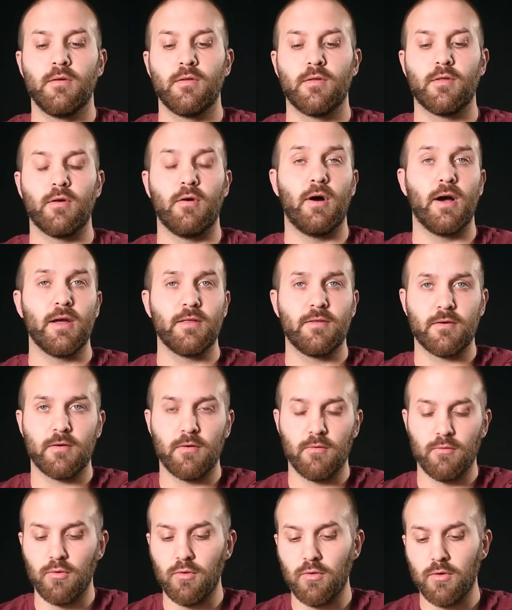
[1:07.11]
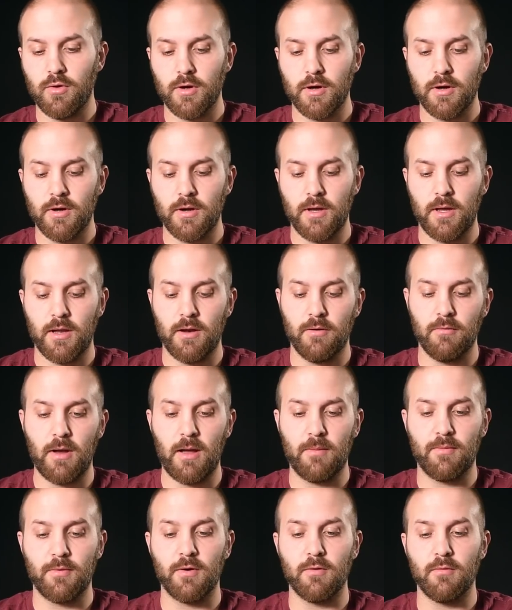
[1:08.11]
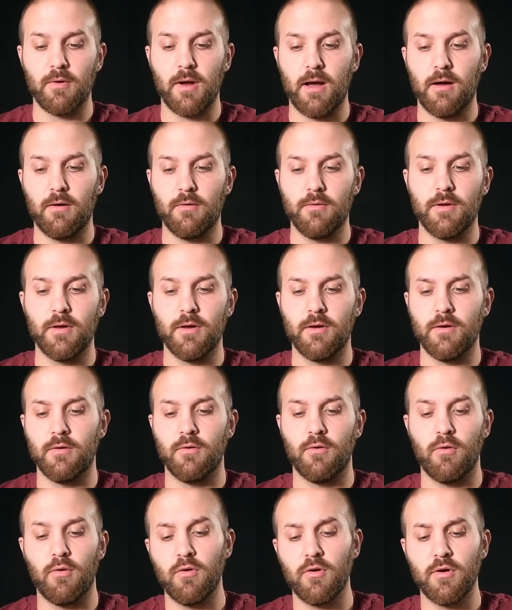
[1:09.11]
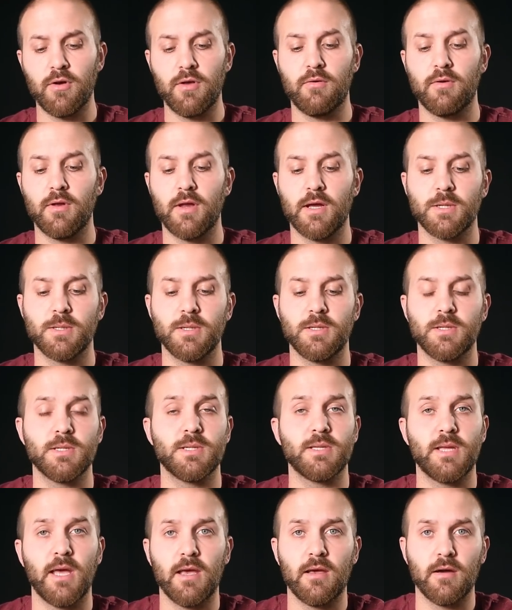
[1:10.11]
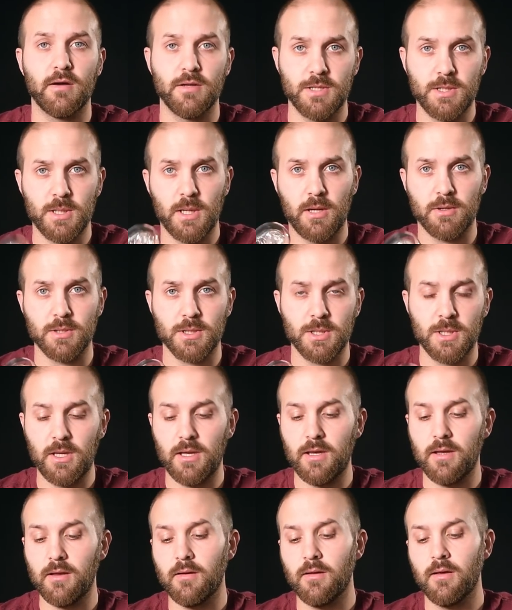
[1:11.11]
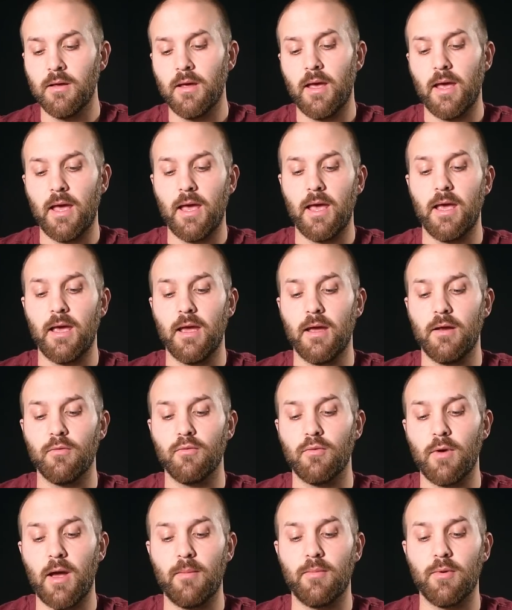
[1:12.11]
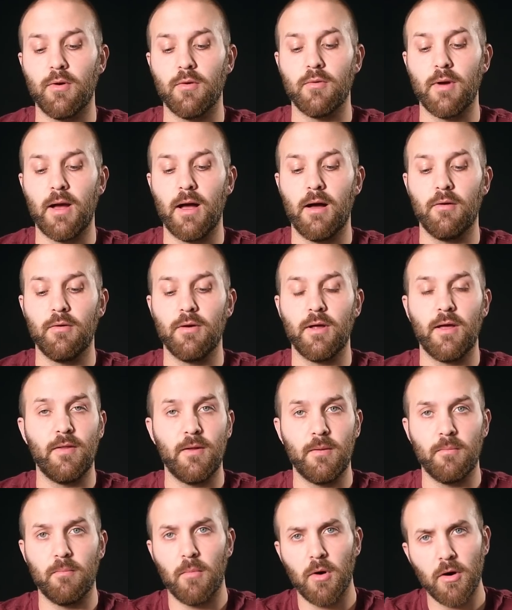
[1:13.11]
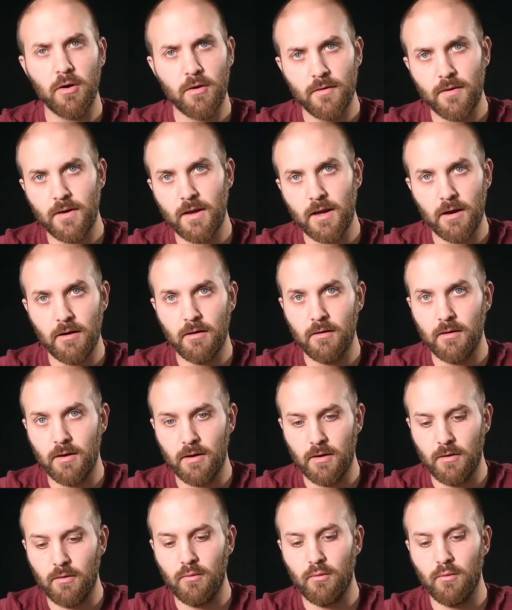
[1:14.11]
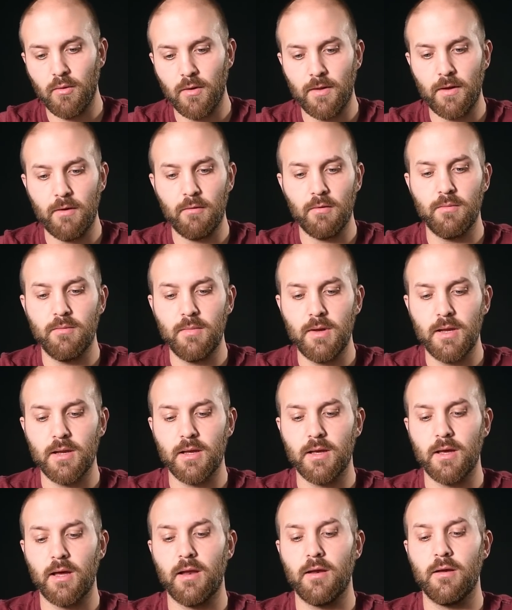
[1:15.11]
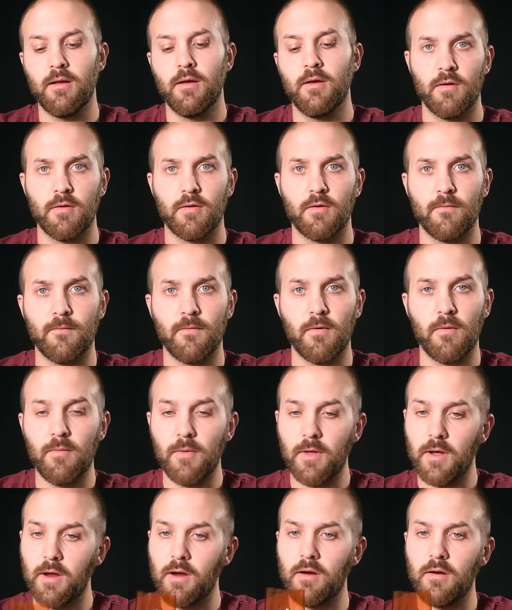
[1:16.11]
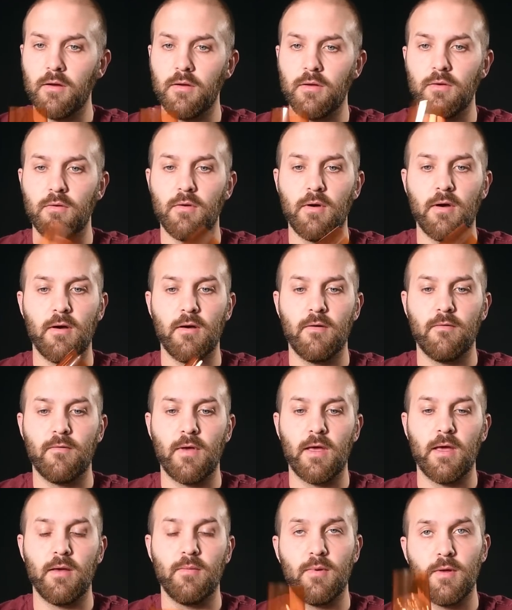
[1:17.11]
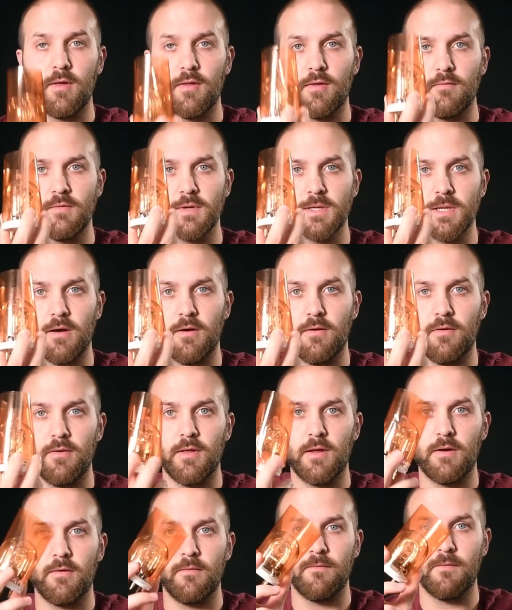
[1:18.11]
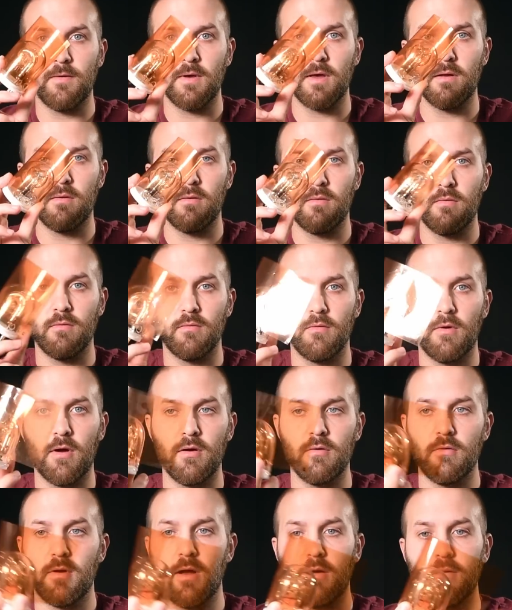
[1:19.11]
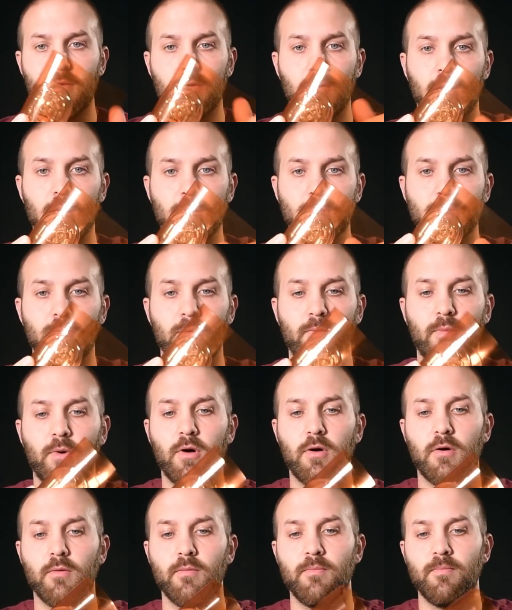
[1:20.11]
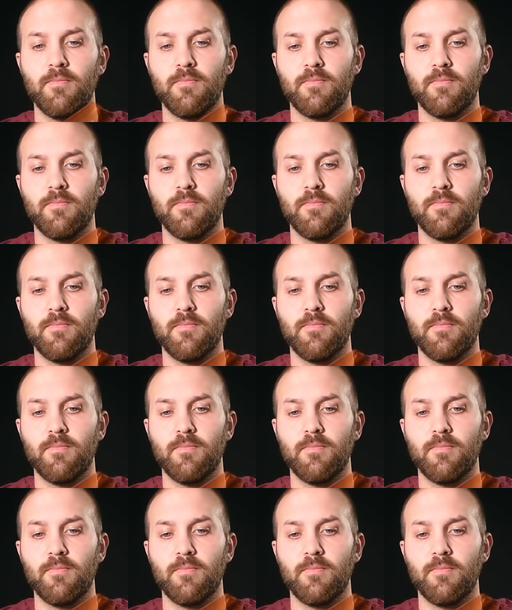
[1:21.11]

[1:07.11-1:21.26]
So I took a ruler and I wrapped it around, or you can actually just take a gel sheet and wrap it around and then mark the area where they would meet again. So from there, you have a piece of gel that'll fit right around your actual bulb.